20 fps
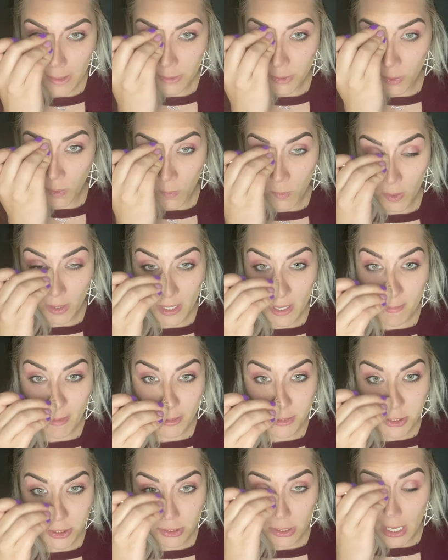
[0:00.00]
Don't worry
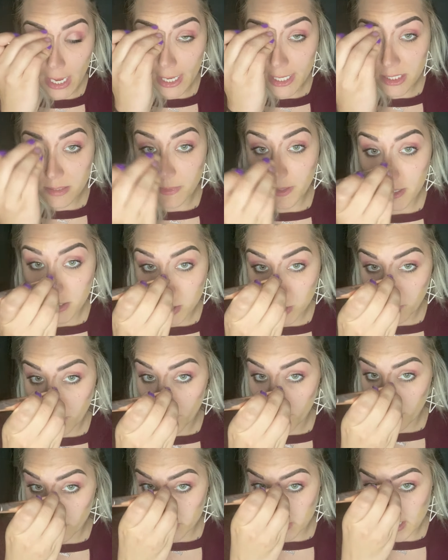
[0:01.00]
about your lines being super
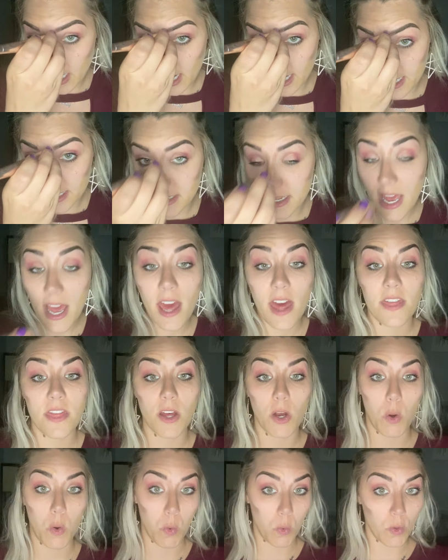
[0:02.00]
precise.
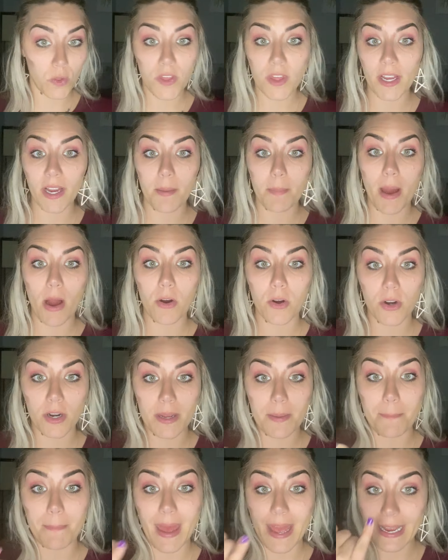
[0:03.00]
The cool thing about
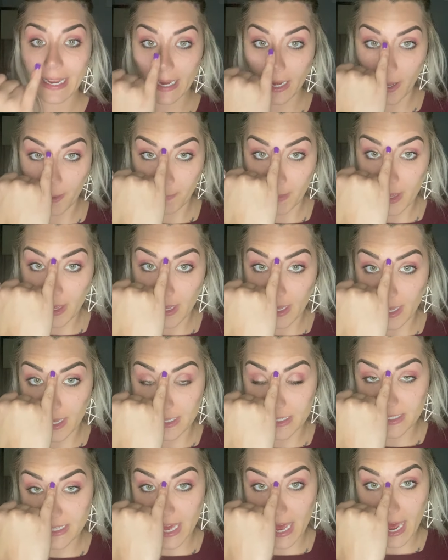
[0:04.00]
cream makeup
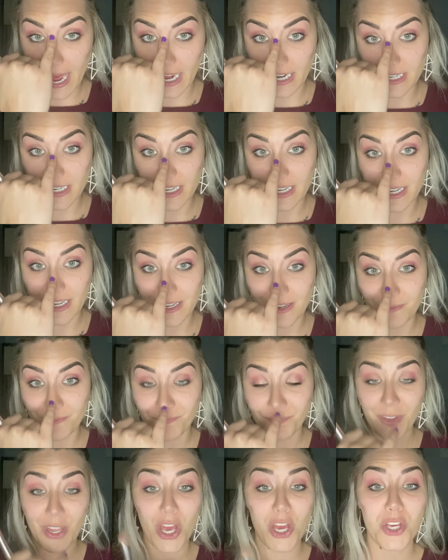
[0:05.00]
is that
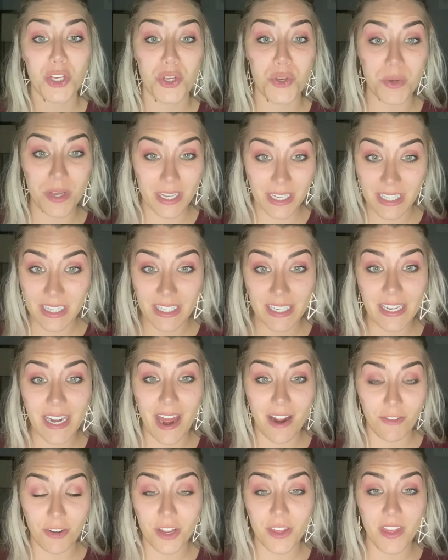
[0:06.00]
you can clean
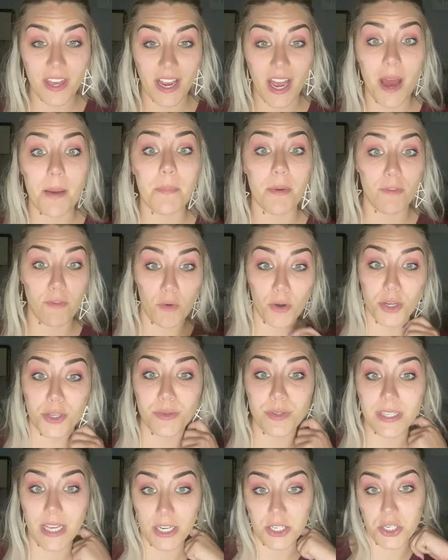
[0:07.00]
everything up before you
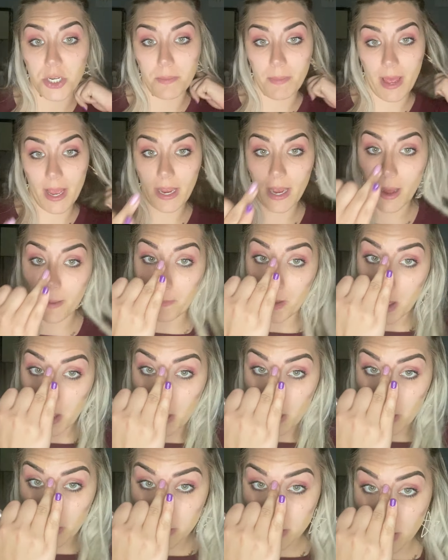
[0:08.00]
set your makeup.
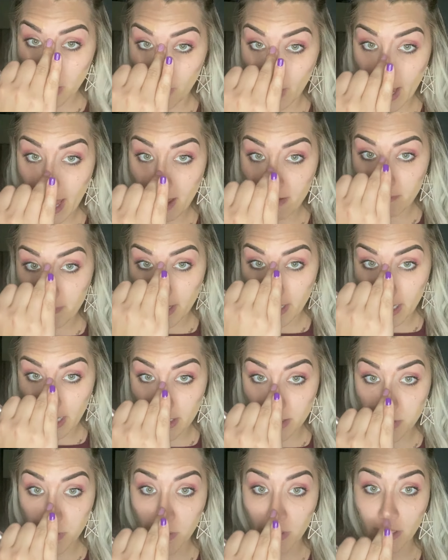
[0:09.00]
So I have my
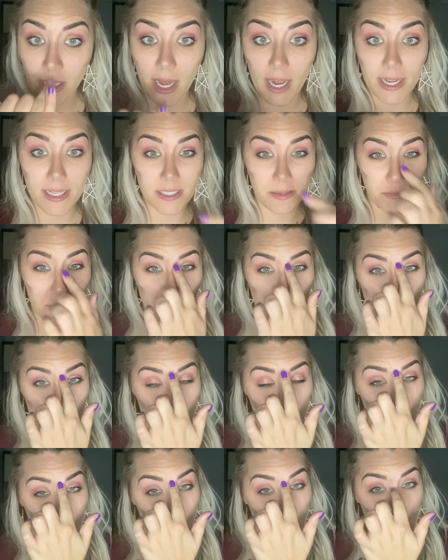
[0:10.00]
contour lines. I'm just
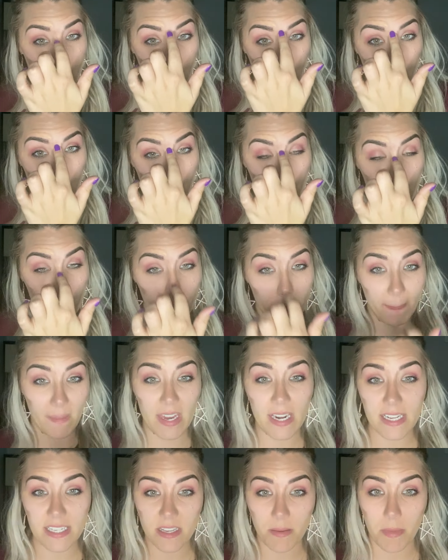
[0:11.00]

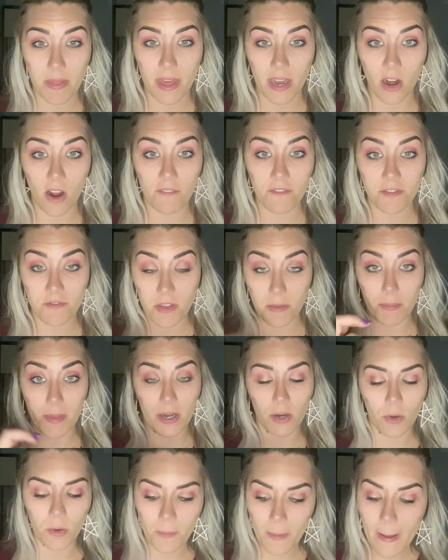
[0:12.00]
getting some of that off of the
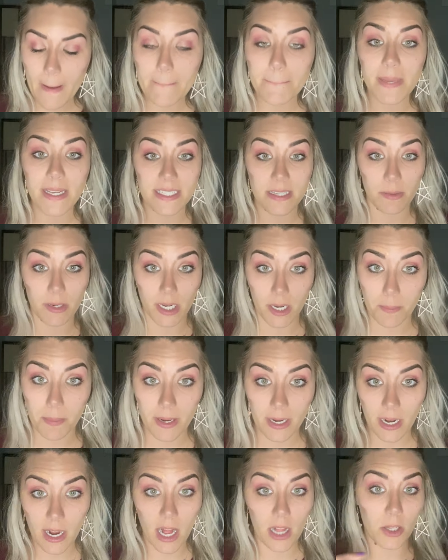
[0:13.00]
middle because I'm gonna put
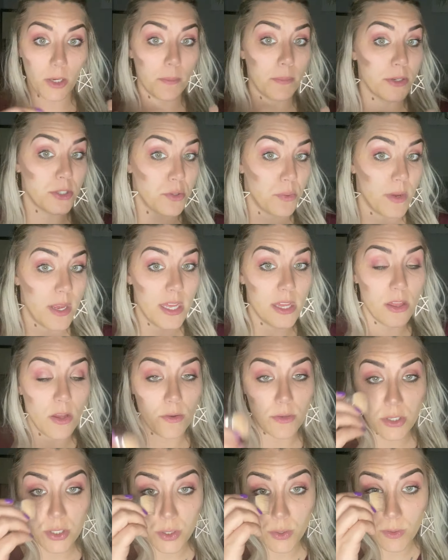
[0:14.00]
a color between
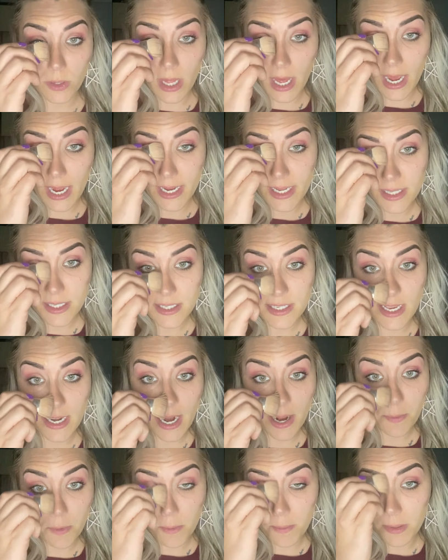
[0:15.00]
those two lines, and I will